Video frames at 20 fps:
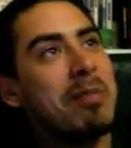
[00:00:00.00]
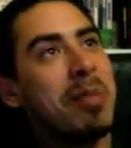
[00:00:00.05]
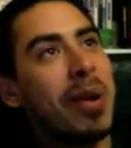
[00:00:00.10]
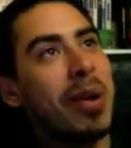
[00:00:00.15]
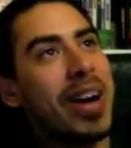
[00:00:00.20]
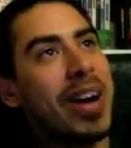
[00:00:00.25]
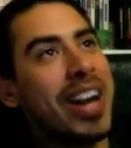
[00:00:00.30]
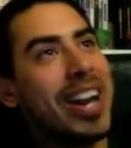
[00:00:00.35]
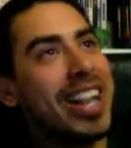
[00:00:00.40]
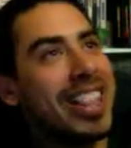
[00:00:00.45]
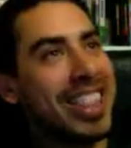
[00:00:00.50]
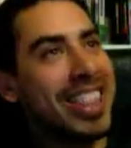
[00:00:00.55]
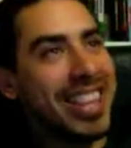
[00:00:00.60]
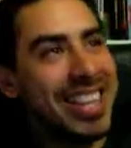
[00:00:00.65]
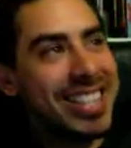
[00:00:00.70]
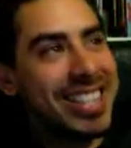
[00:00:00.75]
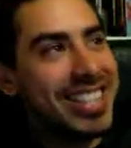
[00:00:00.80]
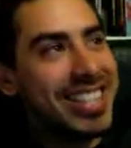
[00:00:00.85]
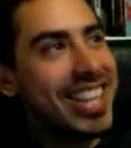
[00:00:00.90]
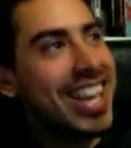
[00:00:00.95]
but in
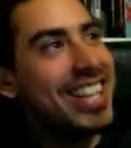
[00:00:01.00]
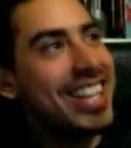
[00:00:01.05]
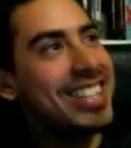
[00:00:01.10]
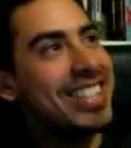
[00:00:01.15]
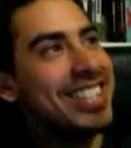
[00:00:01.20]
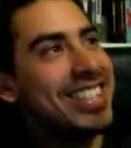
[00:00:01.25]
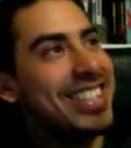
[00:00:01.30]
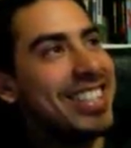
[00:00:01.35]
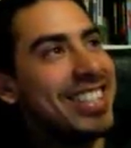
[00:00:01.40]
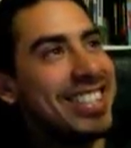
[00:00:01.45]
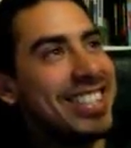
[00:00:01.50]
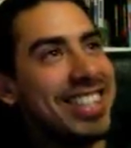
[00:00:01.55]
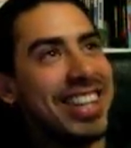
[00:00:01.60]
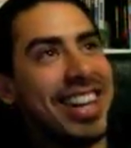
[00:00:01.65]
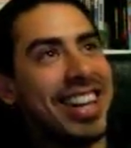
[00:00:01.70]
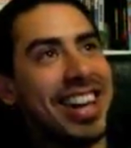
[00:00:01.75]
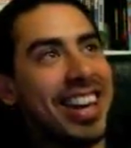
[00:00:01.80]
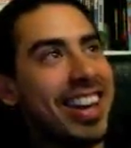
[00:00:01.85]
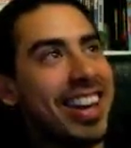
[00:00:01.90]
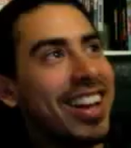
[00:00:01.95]
this case it's just
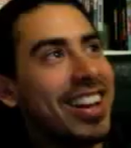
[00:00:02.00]
like